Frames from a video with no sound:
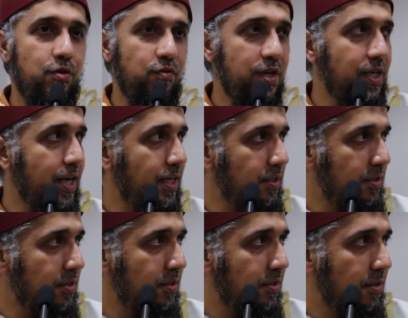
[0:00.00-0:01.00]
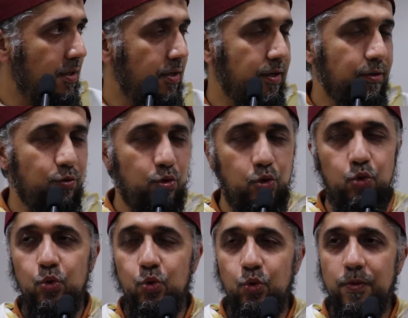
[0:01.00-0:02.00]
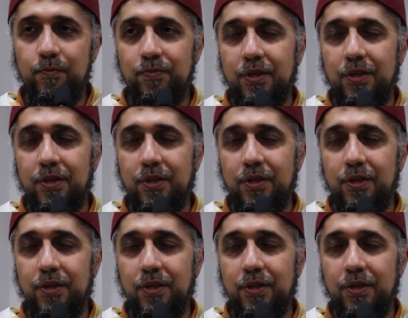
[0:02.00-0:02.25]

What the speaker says: 3 days to